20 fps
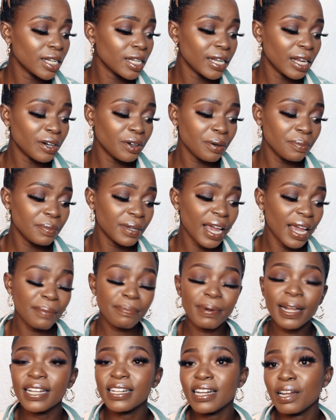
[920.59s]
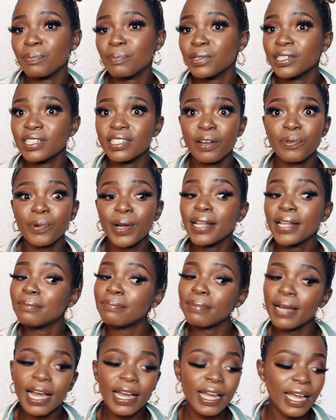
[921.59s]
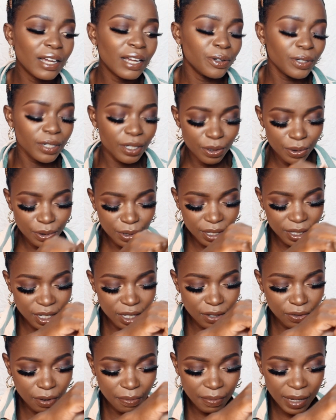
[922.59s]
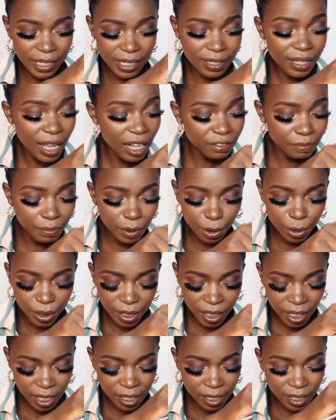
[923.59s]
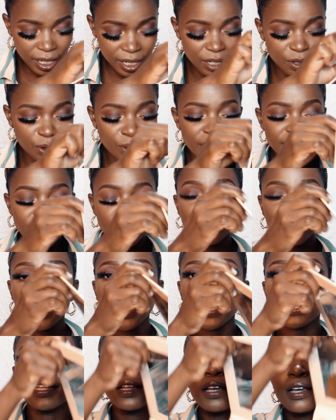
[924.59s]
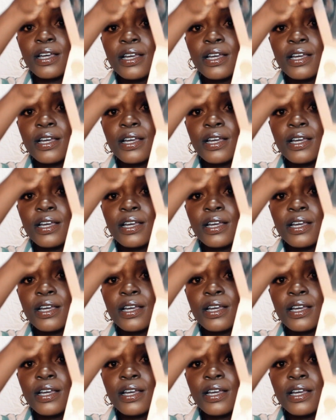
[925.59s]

Nairobi eye palette. I bought it a while back. I only use this for myself because it has stayed quite a while.